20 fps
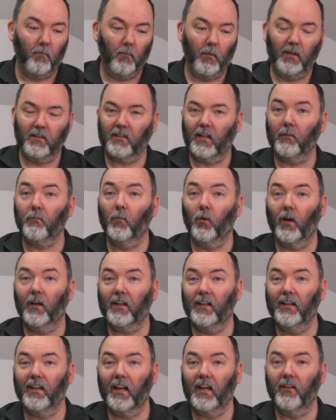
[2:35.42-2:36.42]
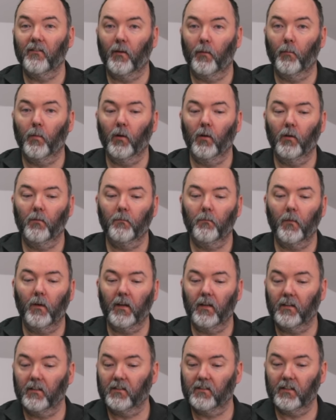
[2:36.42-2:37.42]
Mine's like more like a navy blue, and
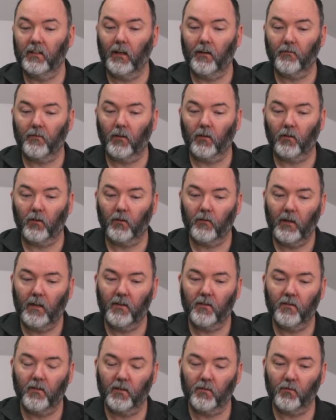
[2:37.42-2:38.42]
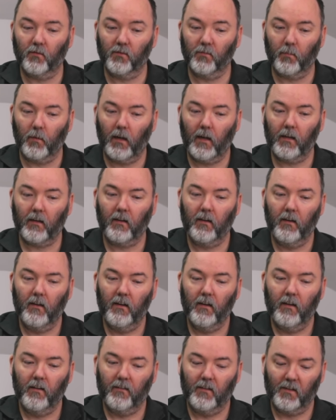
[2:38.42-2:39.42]
you can see that throughout the color range. This one's black,
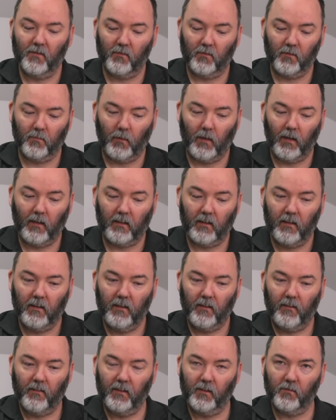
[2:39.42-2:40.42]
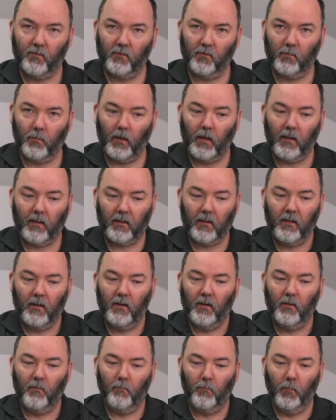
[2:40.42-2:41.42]
this one's black, this one's black,
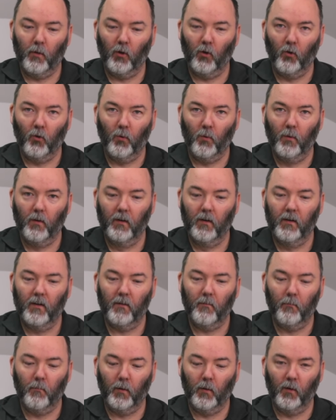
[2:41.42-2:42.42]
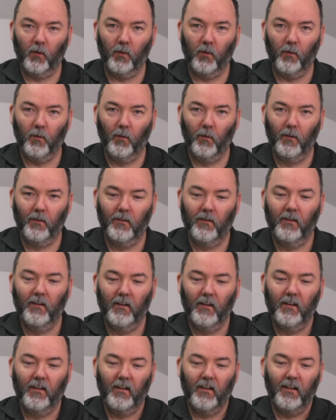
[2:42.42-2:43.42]
blue, blue,
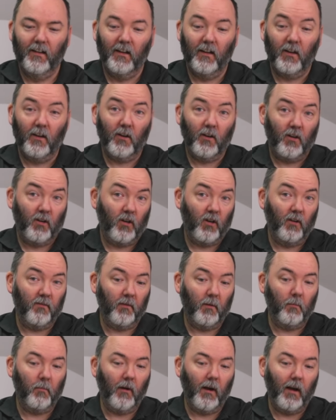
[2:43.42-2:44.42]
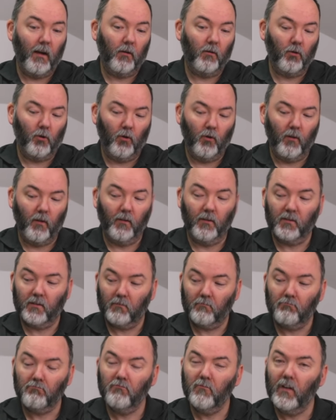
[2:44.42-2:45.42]
coffee brown, although it's
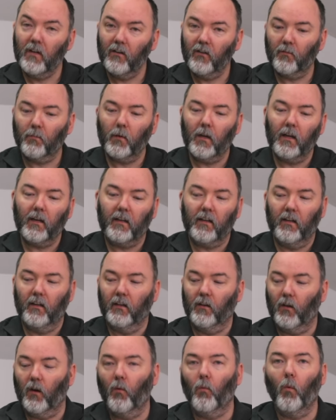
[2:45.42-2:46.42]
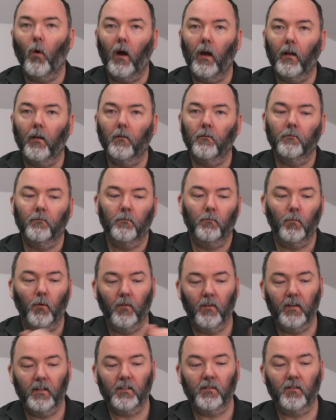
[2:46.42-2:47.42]
near enough black, and a white.
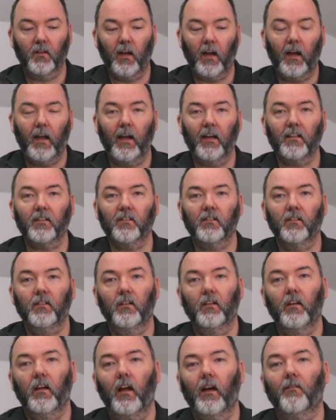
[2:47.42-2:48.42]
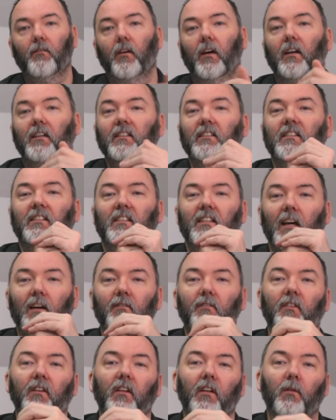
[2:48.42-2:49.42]
But this Hayate FX is
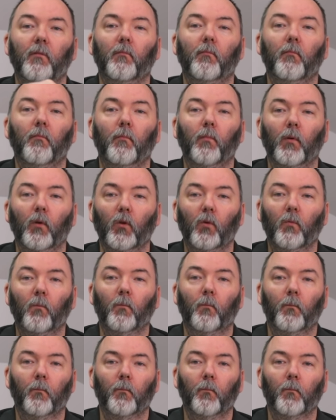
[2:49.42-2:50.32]
definitely blue